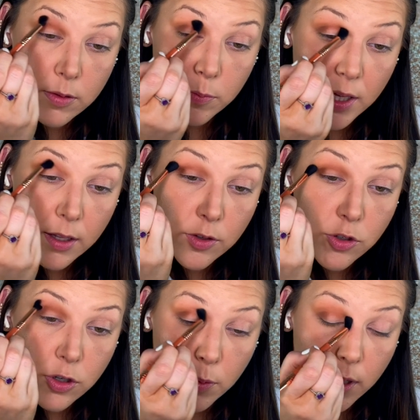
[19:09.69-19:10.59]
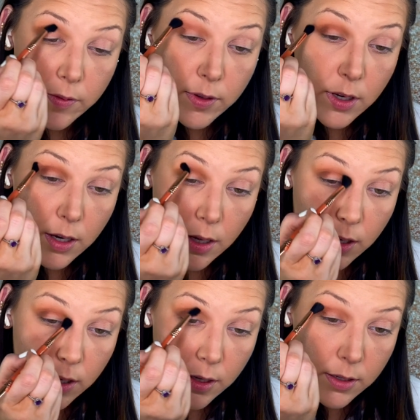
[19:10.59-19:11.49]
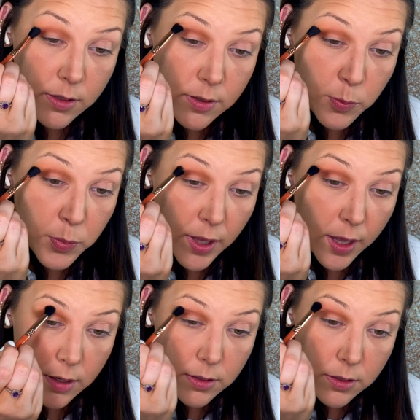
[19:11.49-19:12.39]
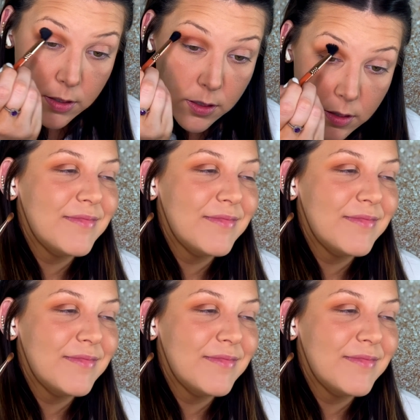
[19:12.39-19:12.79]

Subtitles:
making sure we have a nice blend.